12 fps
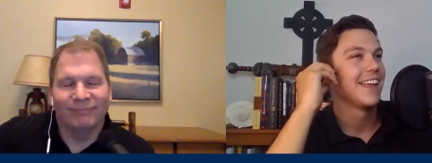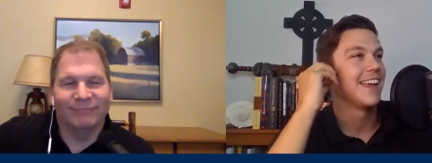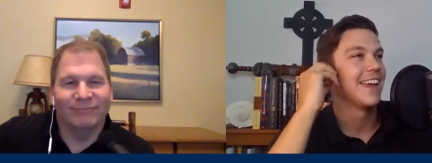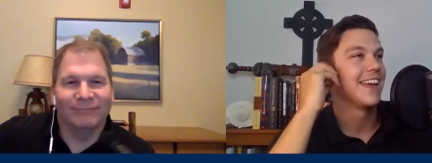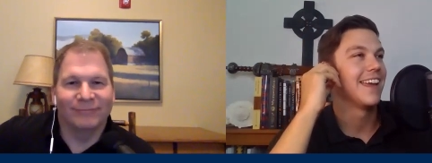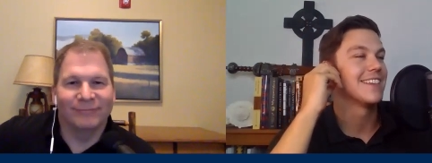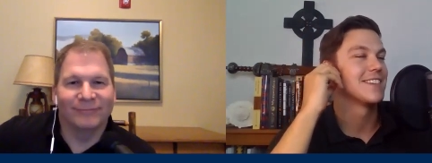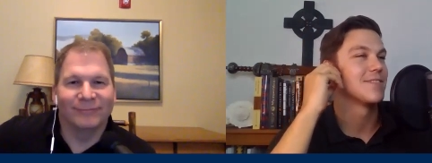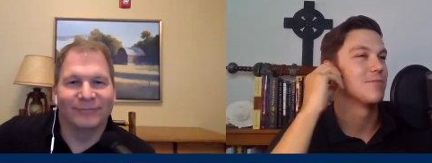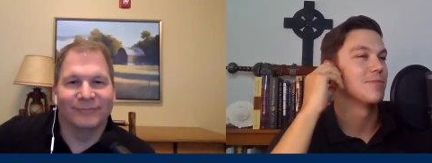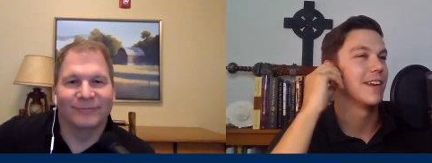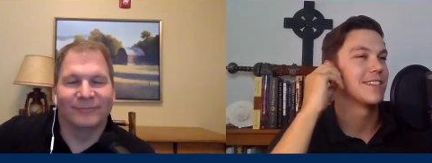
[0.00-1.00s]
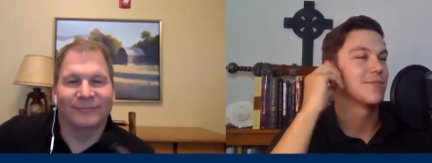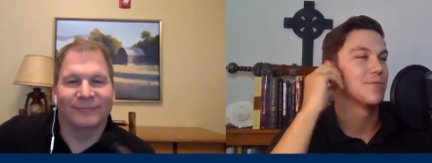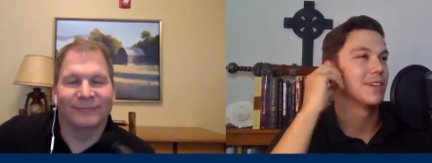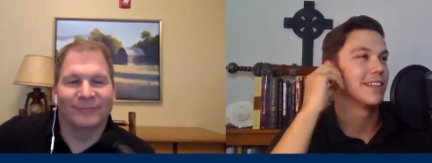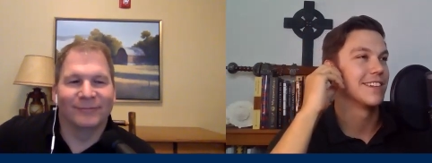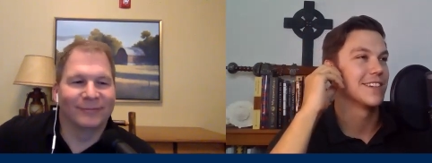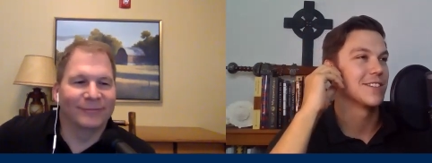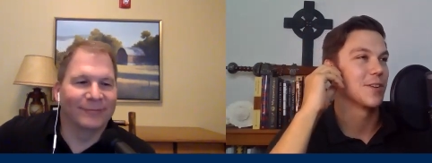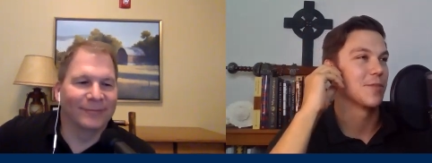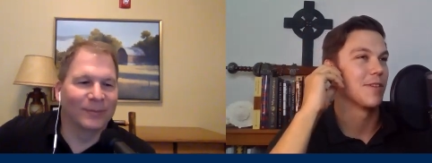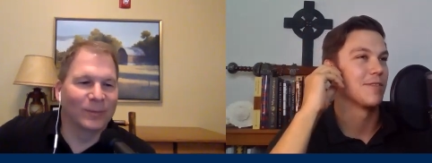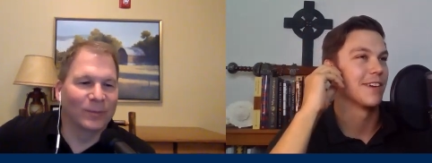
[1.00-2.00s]
Speaker 1: it, it's it's really just
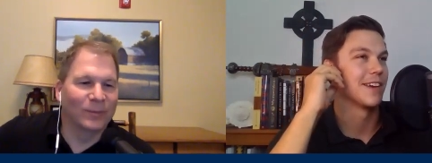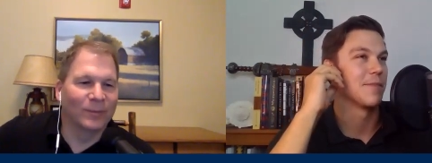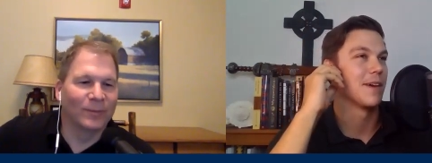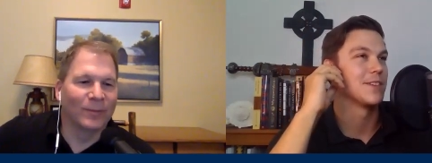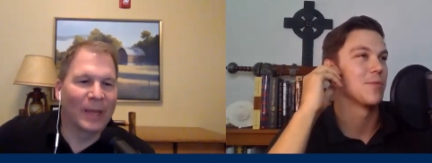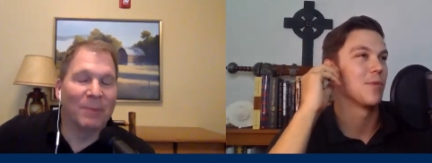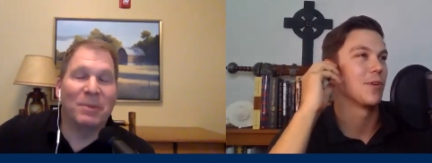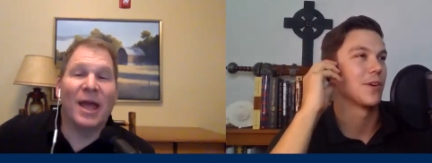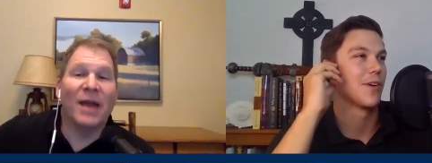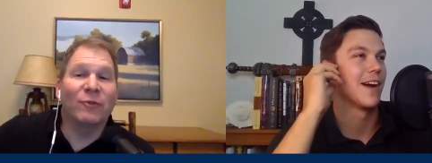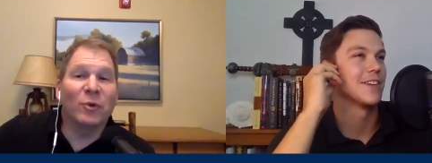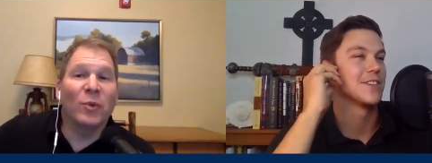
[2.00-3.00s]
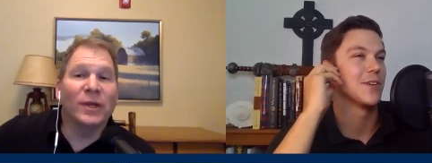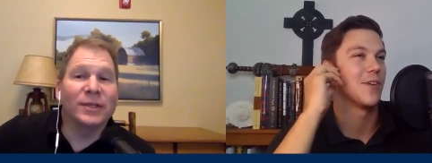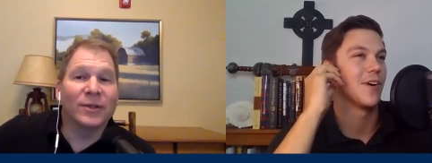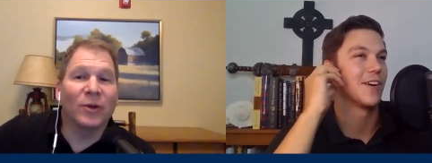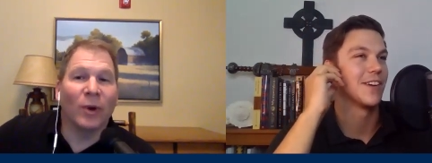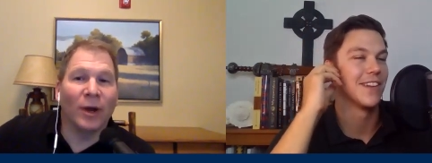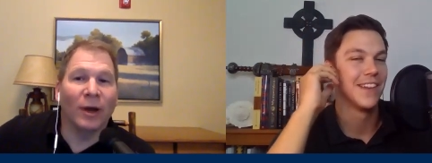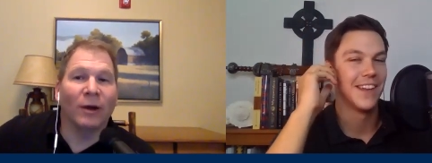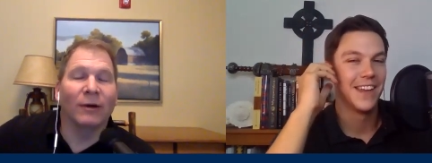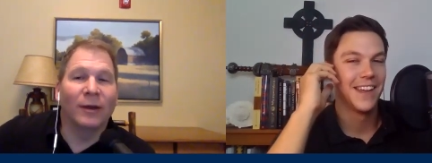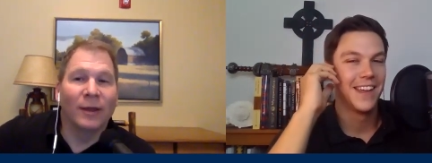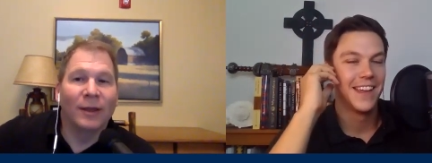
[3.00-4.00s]
horrific it makes you roll every once in a
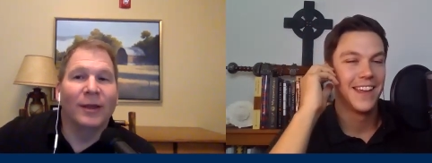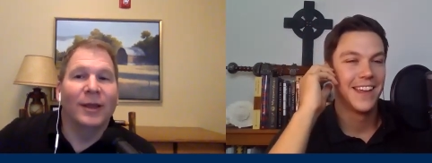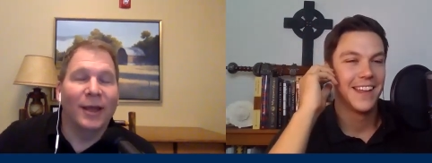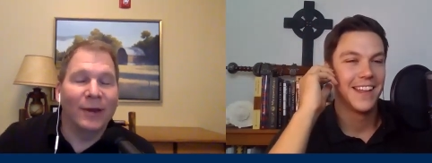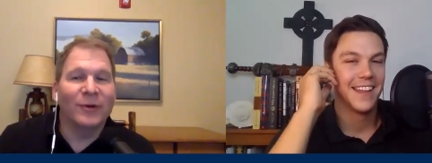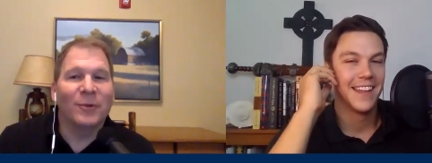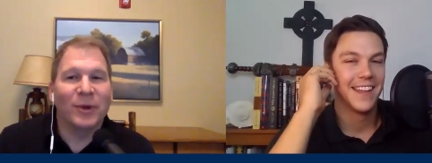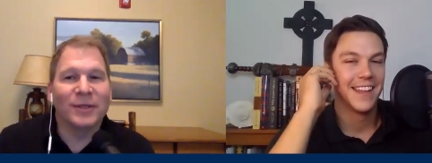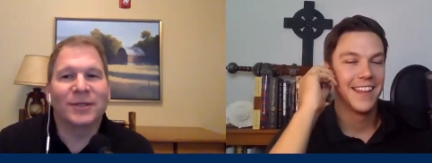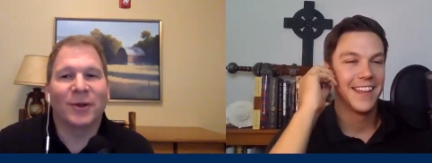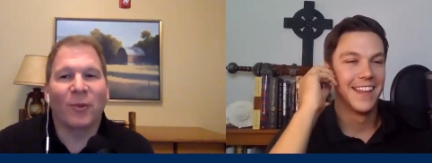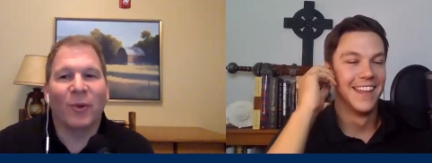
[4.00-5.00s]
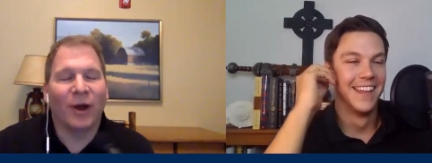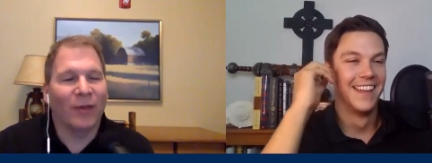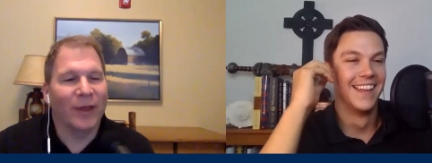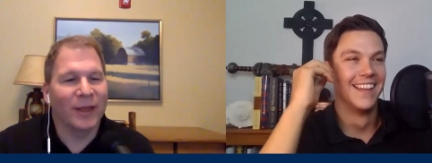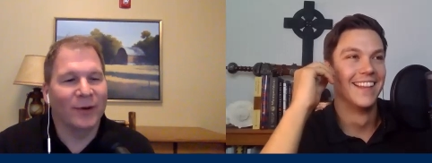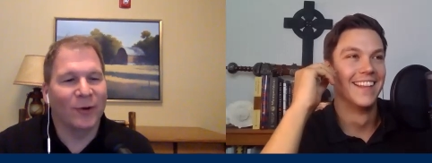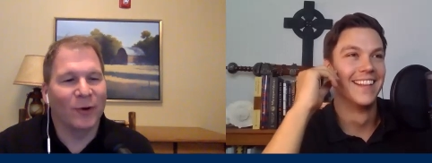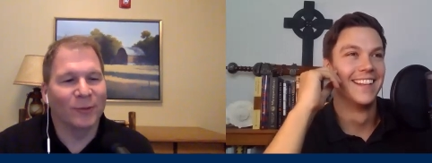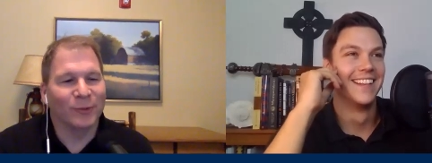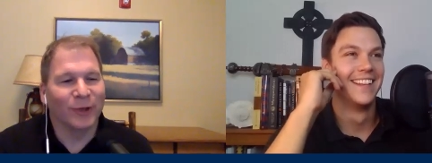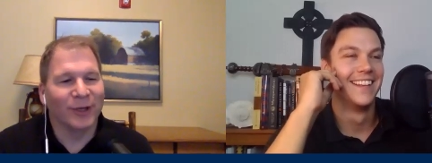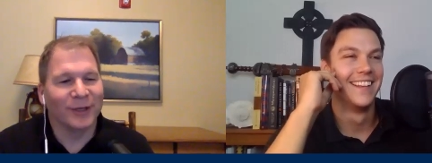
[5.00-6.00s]
while
Speaker 2: every once in a while they hit a
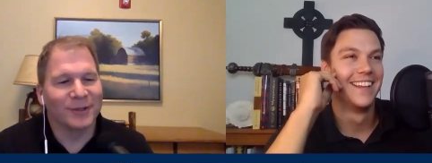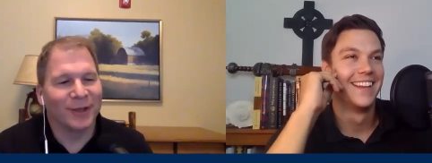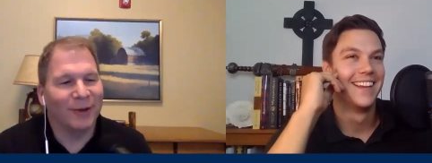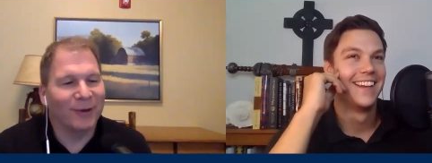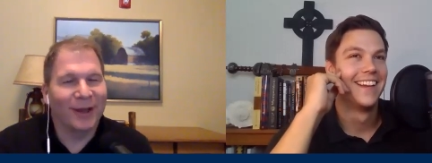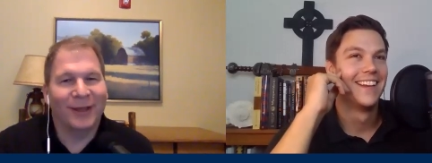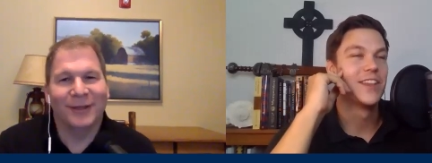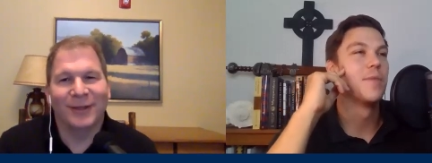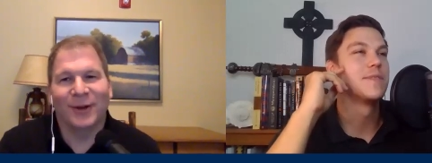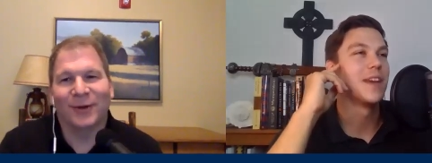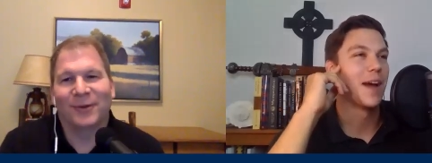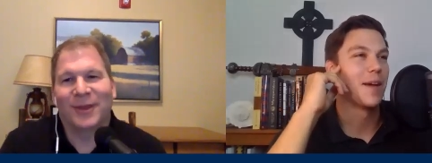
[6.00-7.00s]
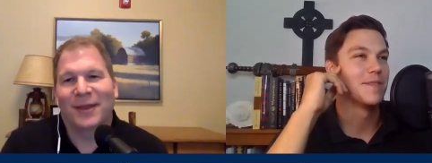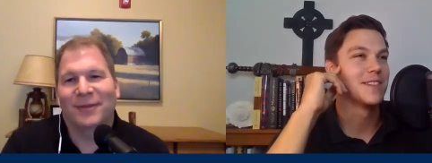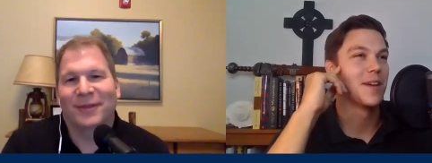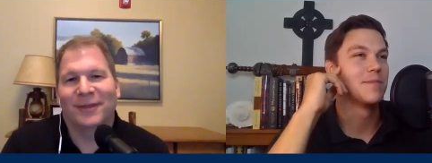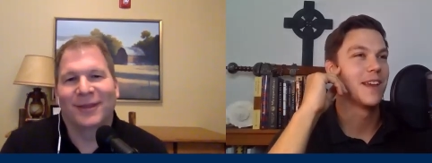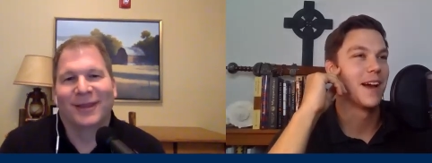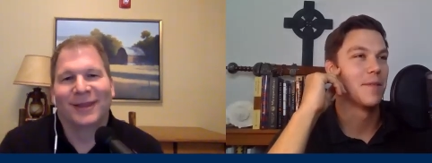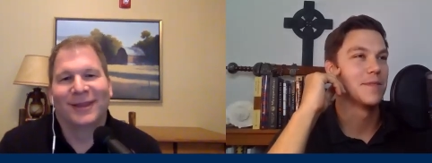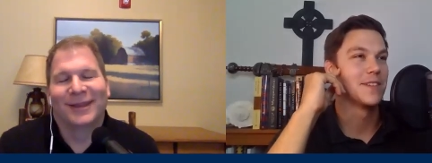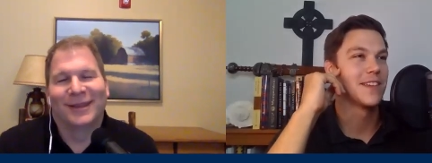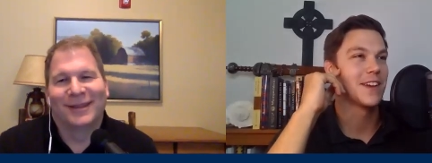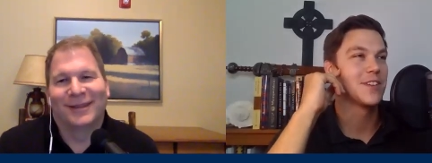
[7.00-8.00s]
home run.
Speaker 1: So uh, sometimes, know,
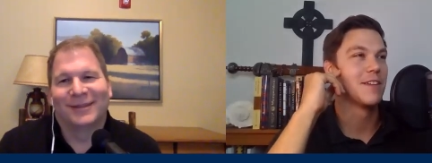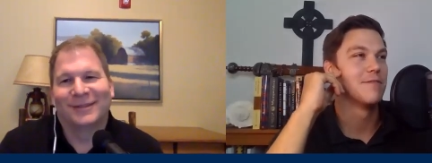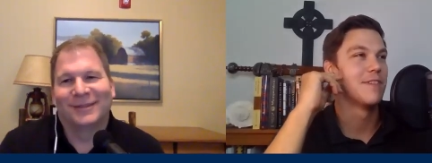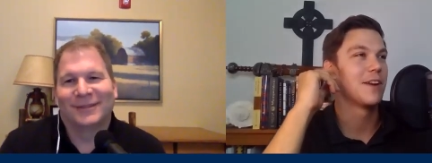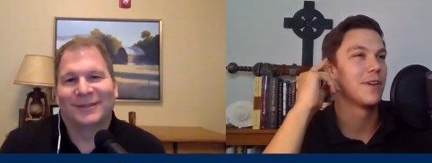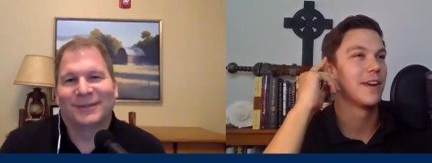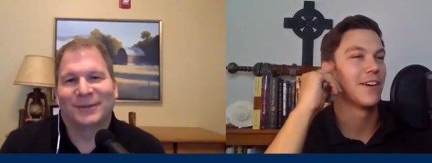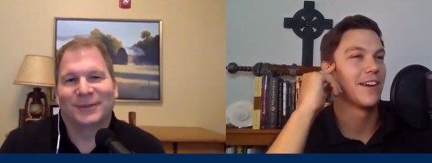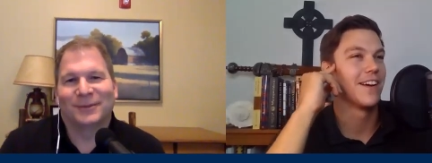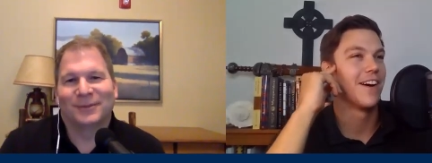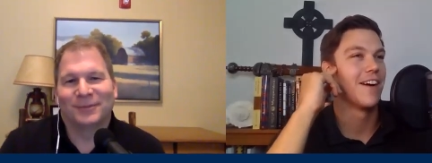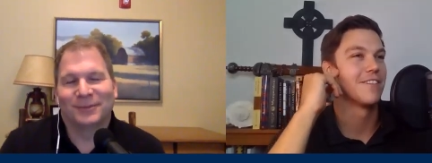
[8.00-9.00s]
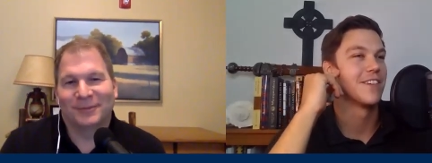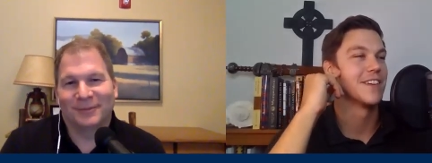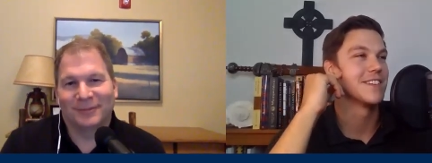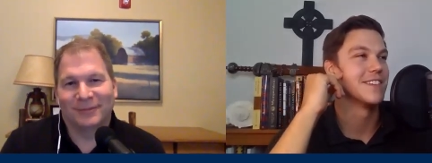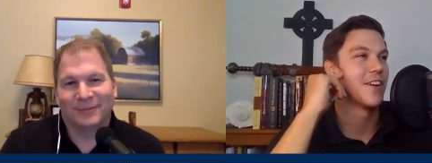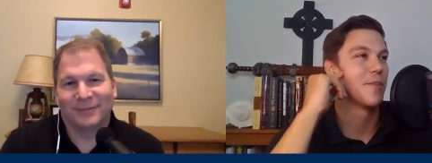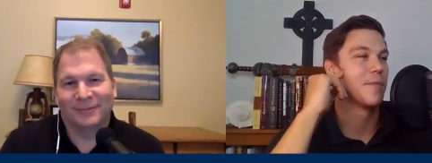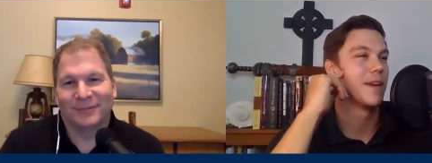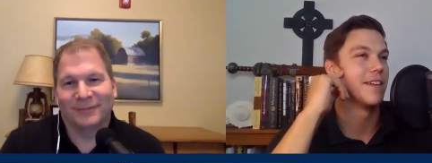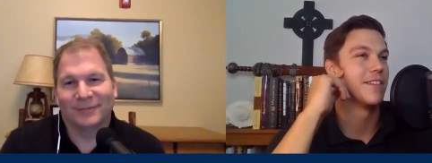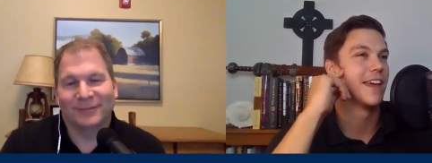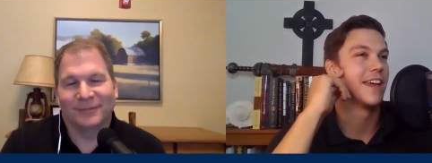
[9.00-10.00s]
sometimes there's actually a veterinary office near
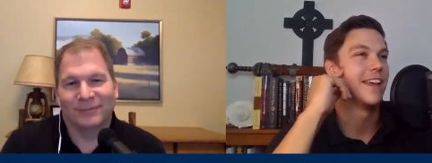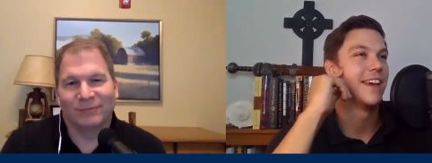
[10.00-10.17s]
me that